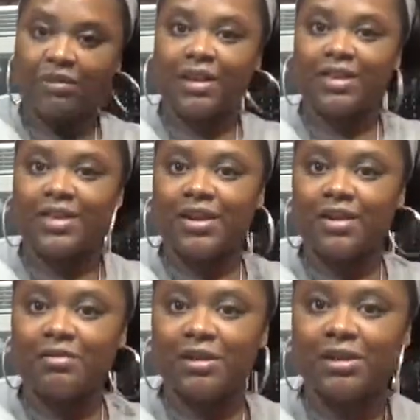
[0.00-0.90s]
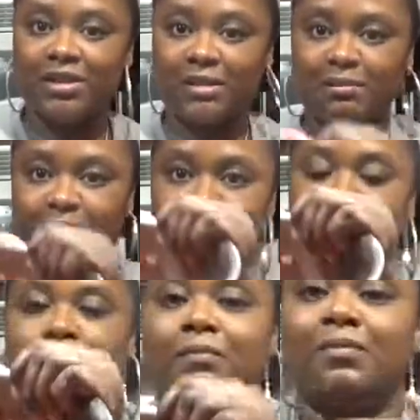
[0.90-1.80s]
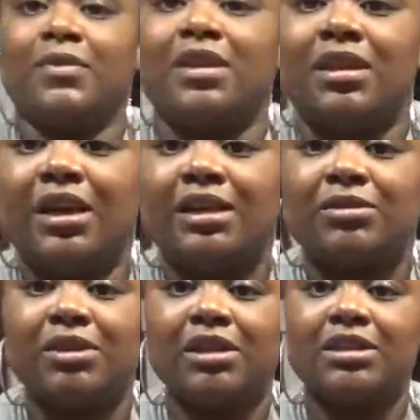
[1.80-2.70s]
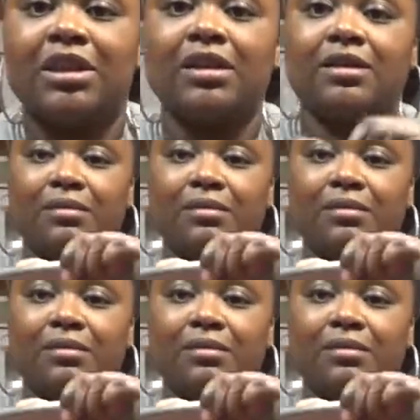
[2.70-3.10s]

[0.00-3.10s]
Got that all mixed up. That's what it looks like.